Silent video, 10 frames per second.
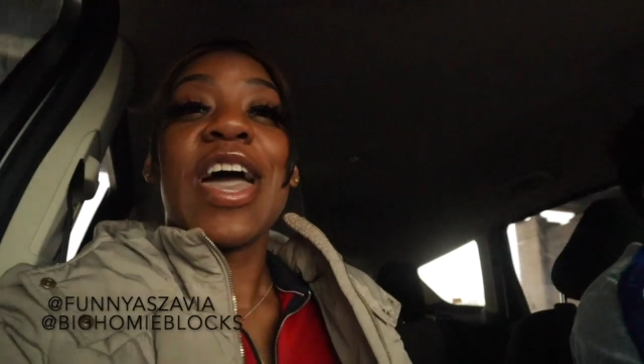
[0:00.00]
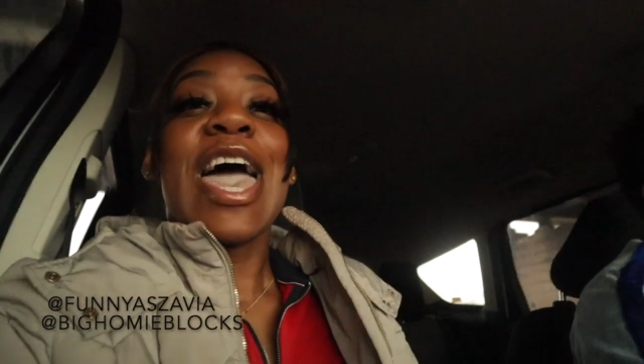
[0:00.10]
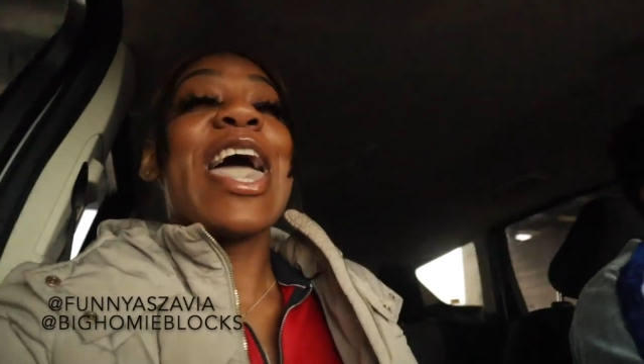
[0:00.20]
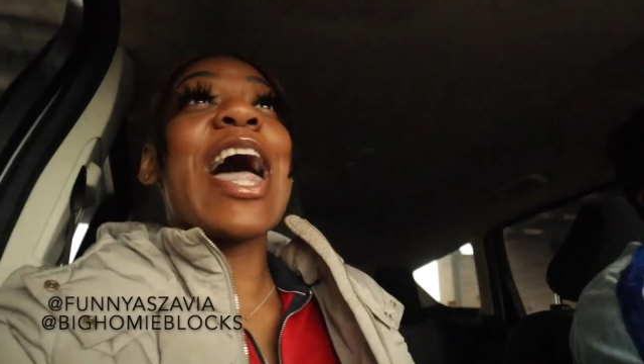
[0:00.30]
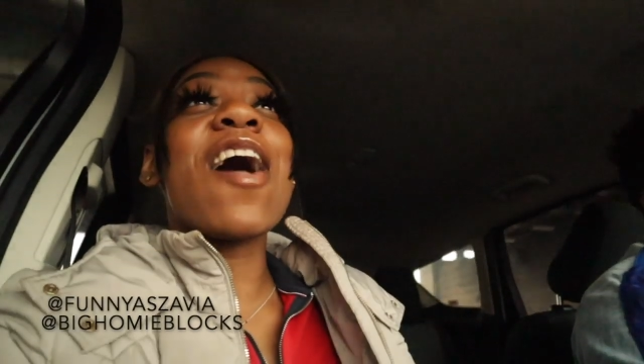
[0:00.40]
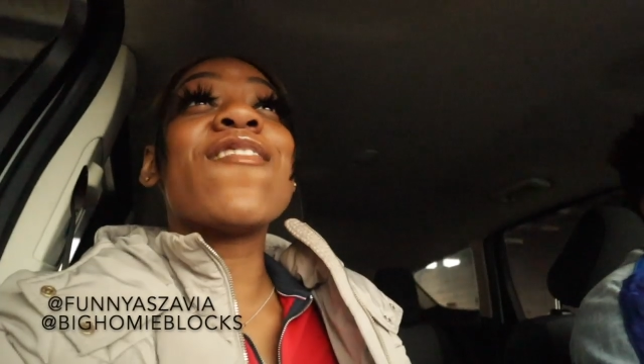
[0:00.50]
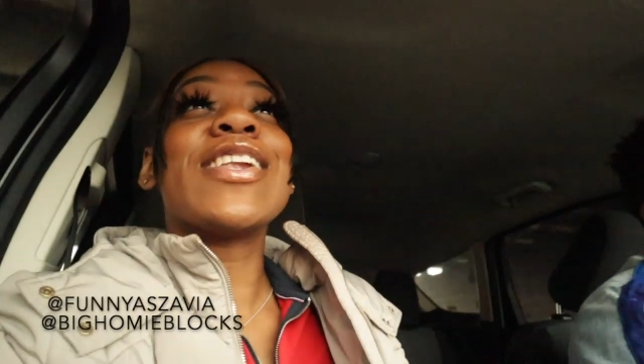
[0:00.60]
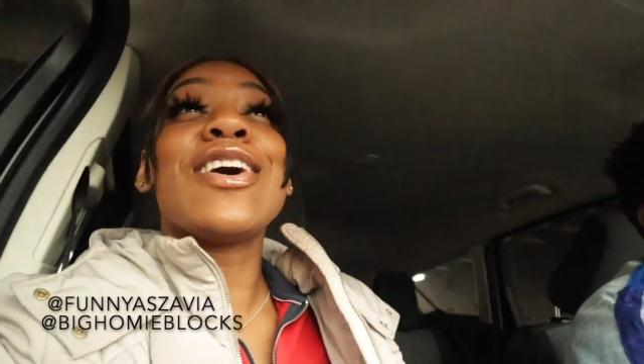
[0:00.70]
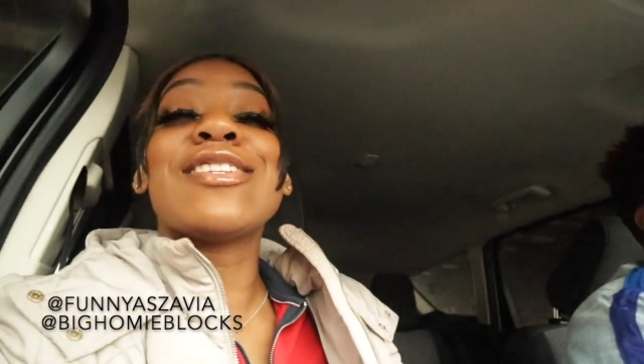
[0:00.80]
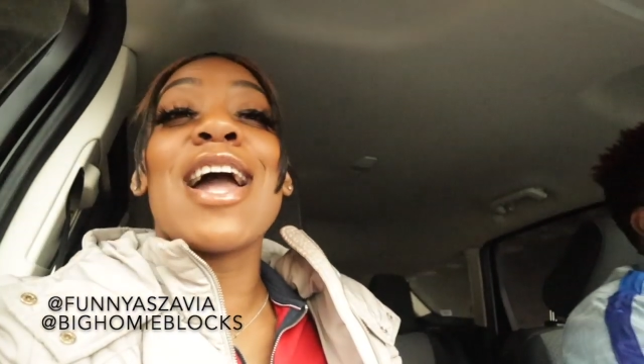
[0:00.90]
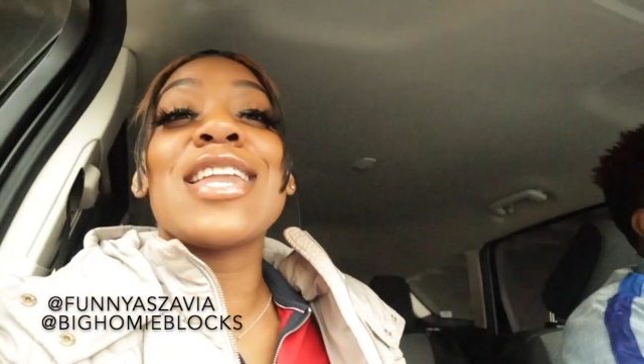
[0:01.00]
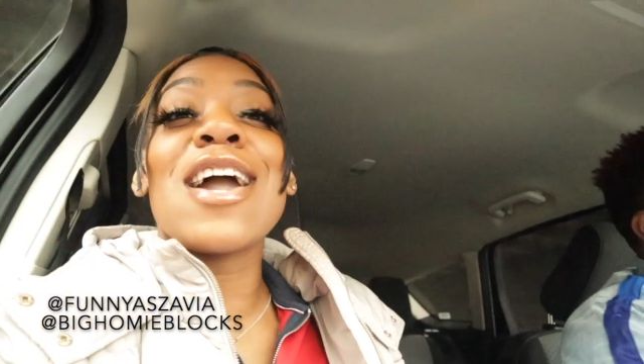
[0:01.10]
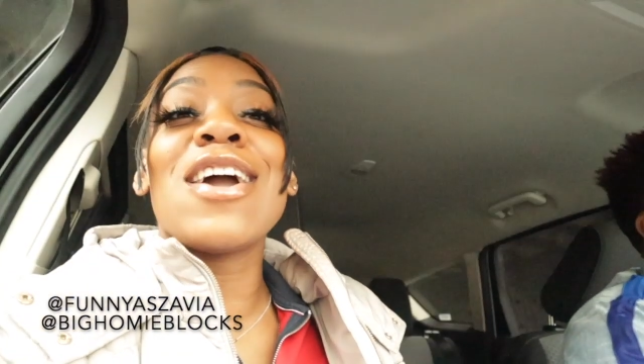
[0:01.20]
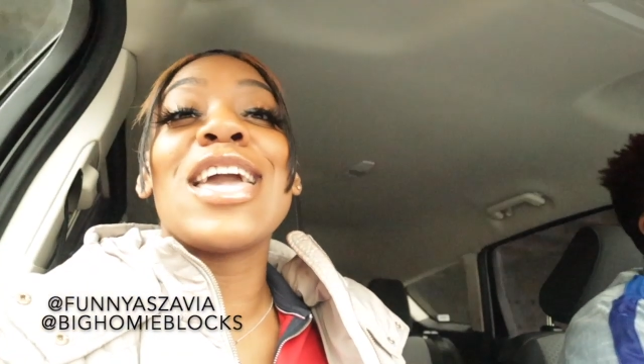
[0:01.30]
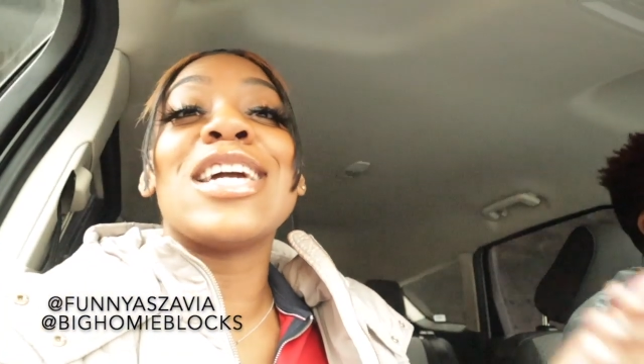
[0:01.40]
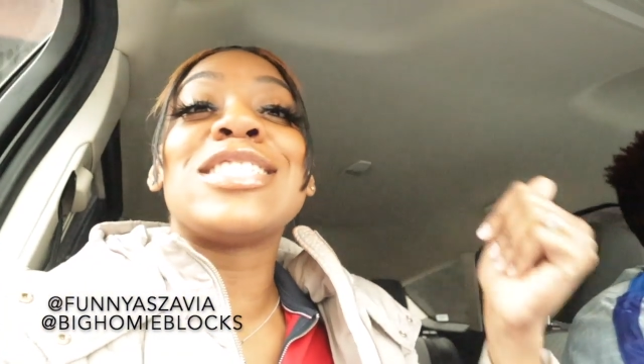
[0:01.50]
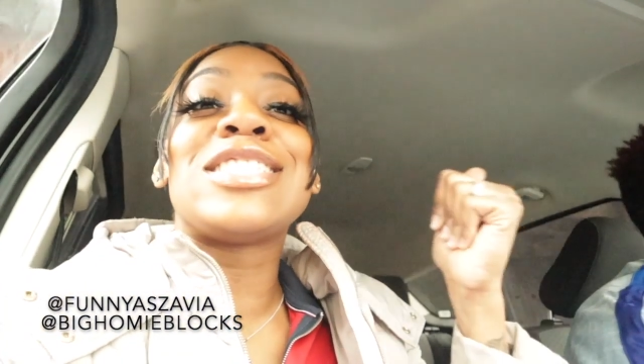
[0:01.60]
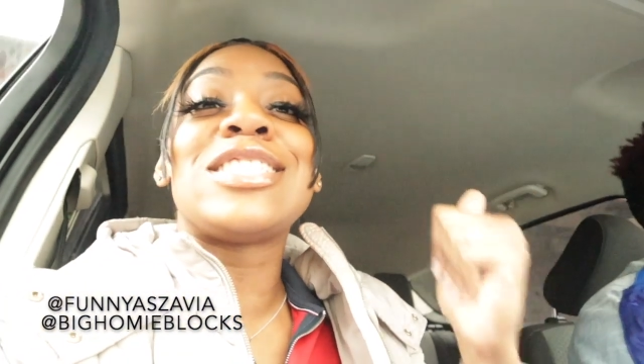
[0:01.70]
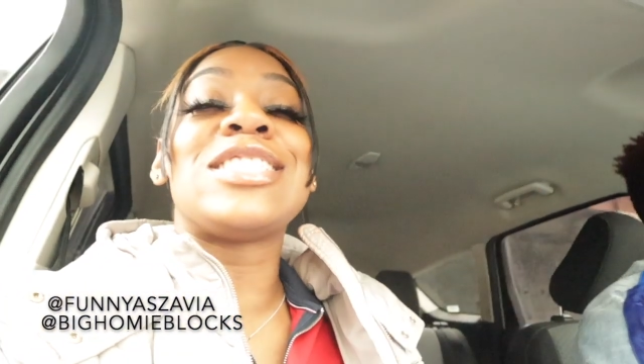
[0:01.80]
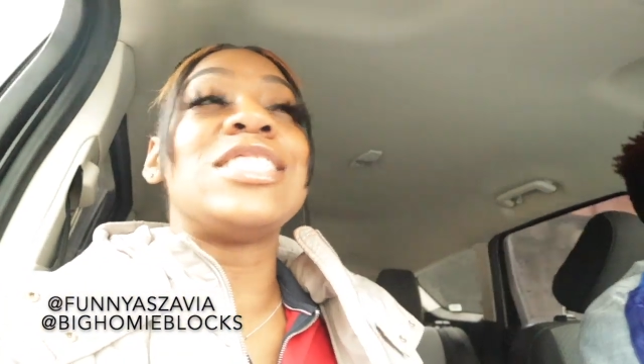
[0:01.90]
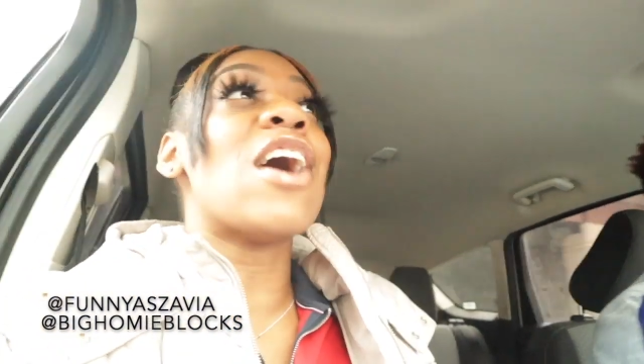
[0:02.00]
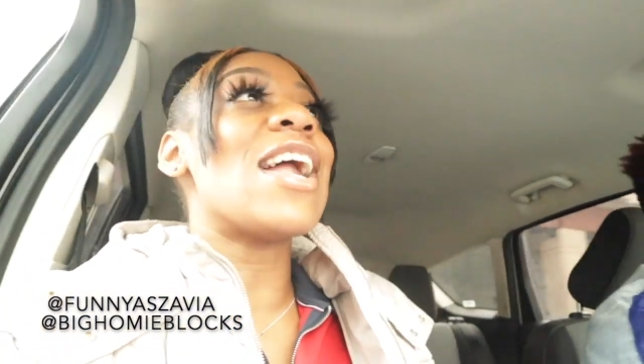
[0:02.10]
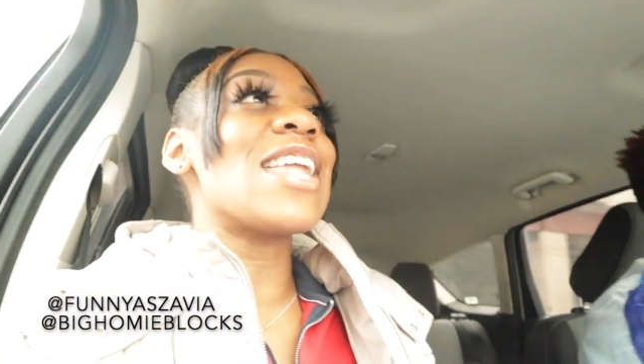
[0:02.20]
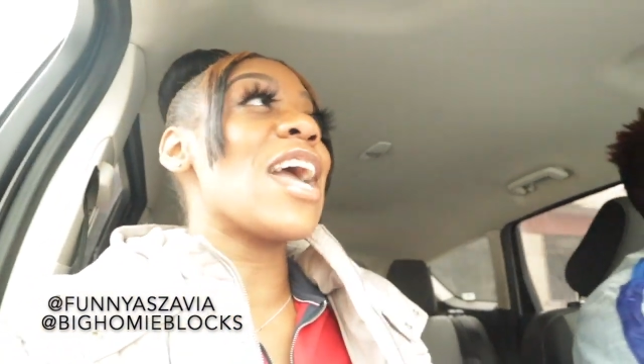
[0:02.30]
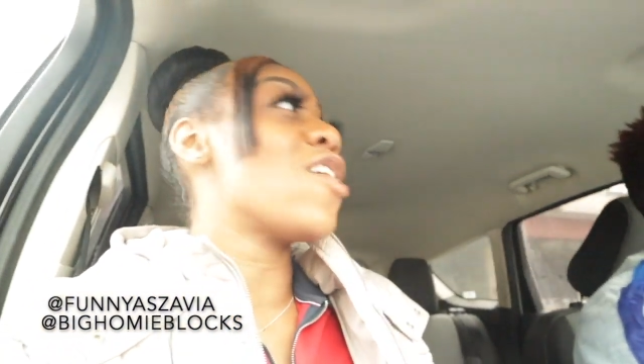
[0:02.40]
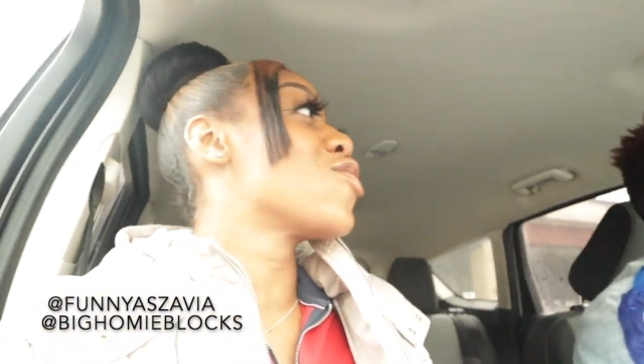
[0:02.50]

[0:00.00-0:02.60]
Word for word: And I already know Darnell is, Darnell,